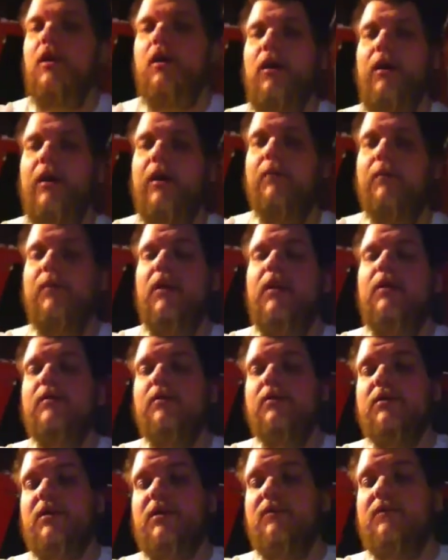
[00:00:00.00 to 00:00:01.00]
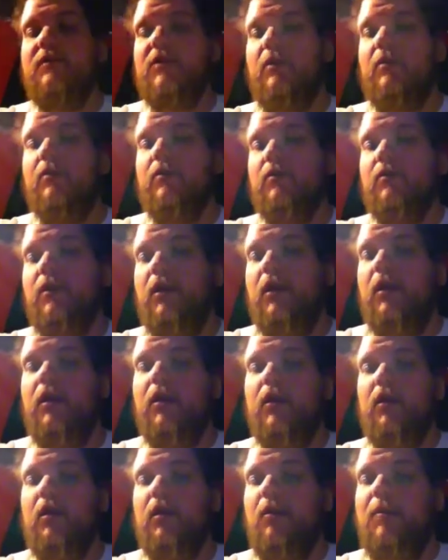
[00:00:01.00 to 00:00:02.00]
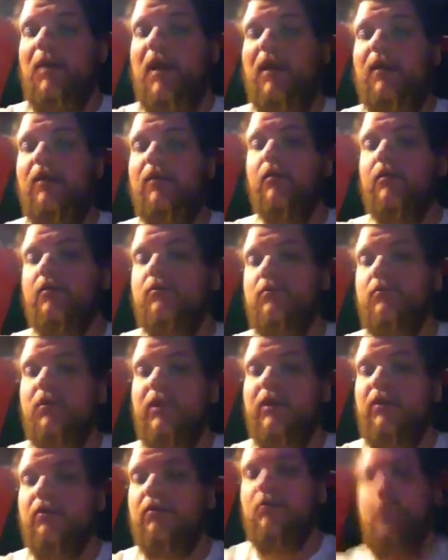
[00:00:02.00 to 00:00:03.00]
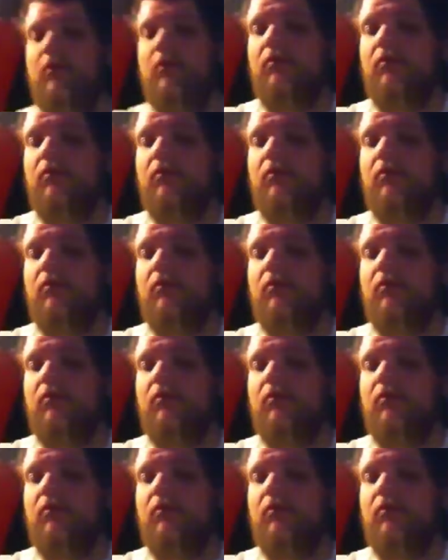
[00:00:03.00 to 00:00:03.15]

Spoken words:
Alright, Steve Terror, and I'm out of here. Later.